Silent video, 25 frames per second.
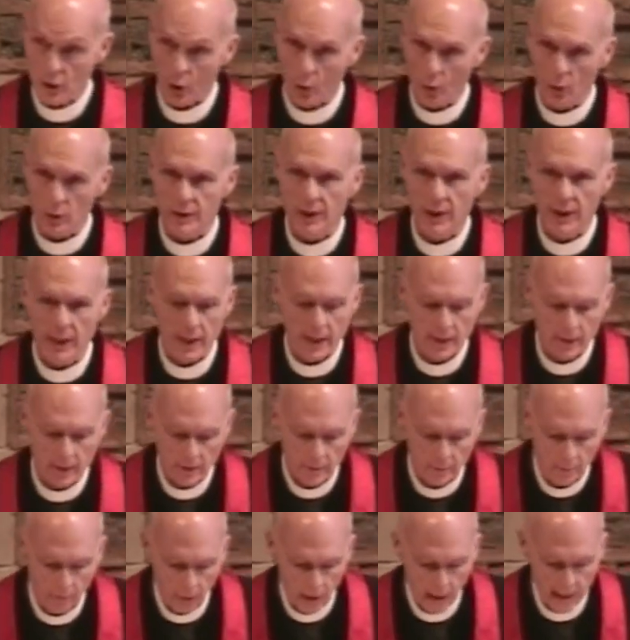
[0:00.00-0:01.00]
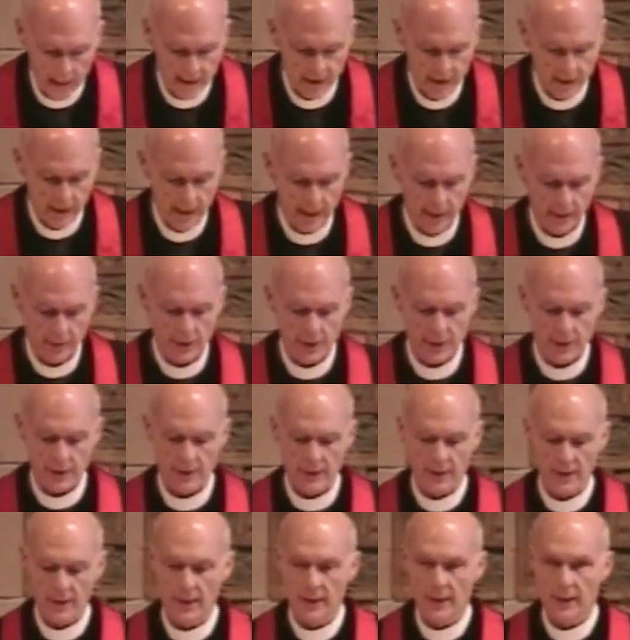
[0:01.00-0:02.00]
jolting
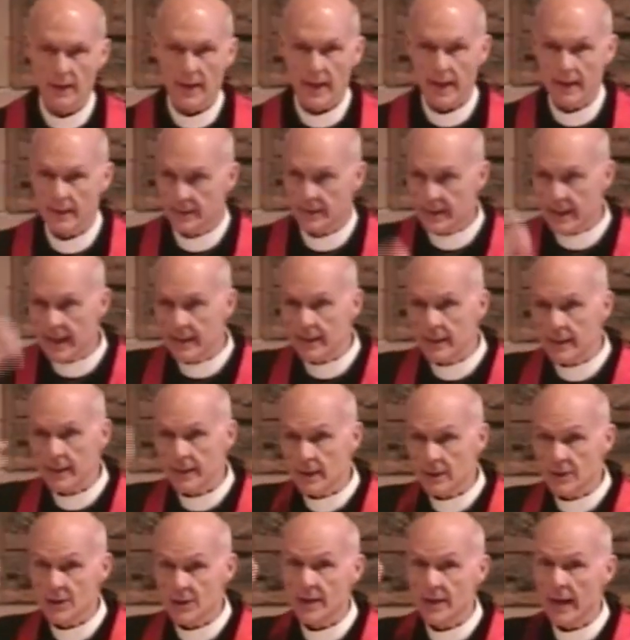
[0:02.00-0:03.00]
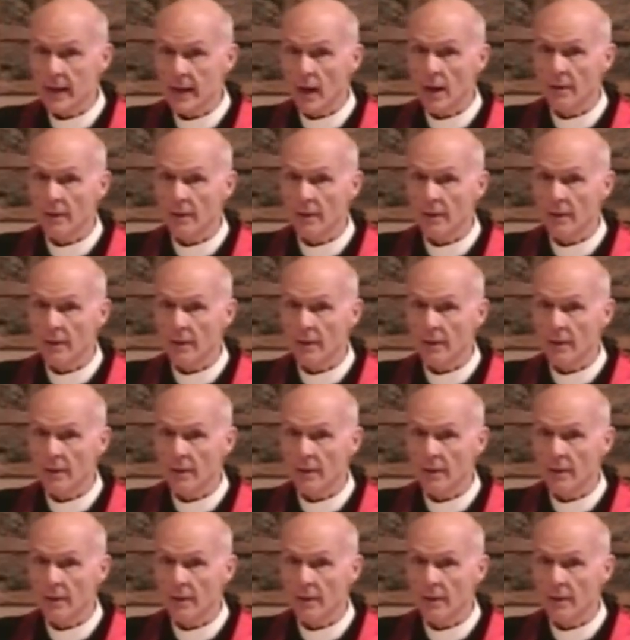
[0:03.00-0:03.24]
blessings intended to set